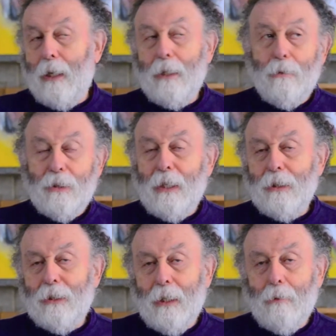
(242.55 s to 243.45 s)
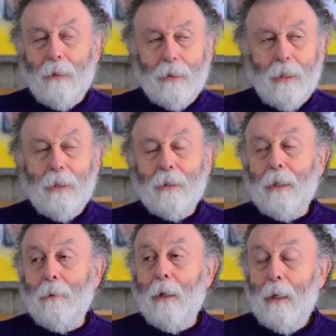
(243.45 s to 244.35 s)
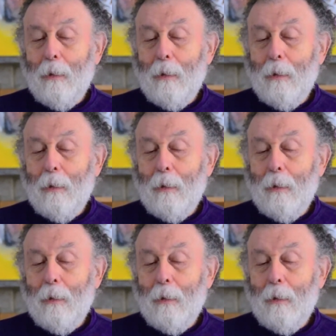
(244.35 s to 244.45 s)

I don't say stay rich. I just say